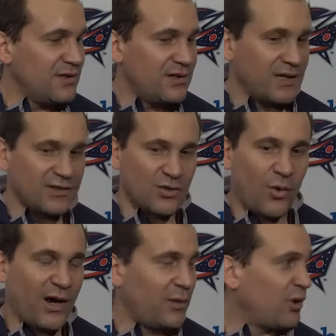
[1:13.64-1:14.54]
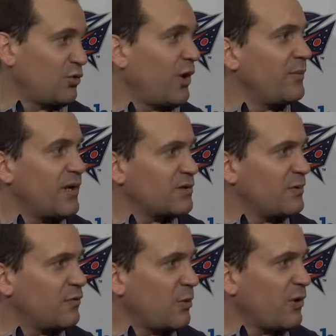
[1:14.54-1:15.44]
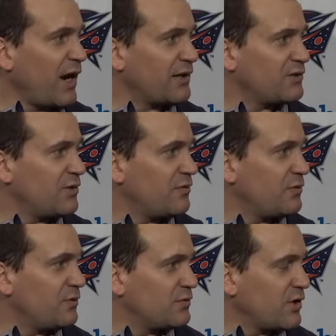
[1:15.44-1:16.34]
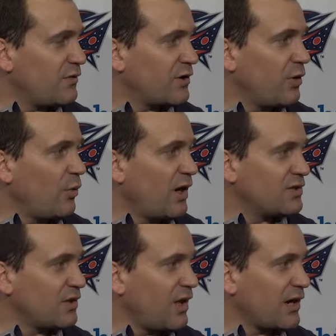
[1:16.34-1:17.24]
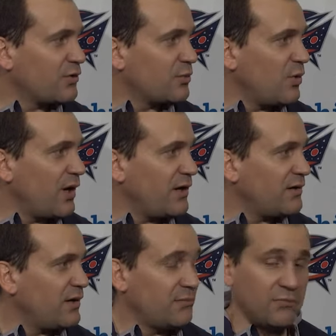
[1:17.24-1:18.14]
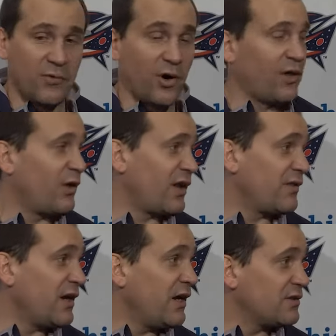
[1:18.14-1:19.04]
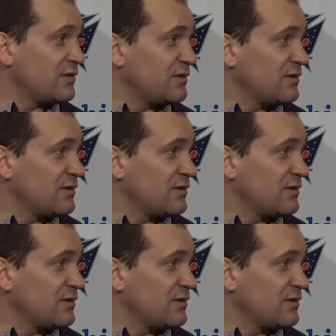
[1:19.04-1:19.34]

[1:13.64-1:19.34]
it gets quiet about 20 minutes before practice. You're trying to figure out why is the locker room quiet, and they're all out on the ice.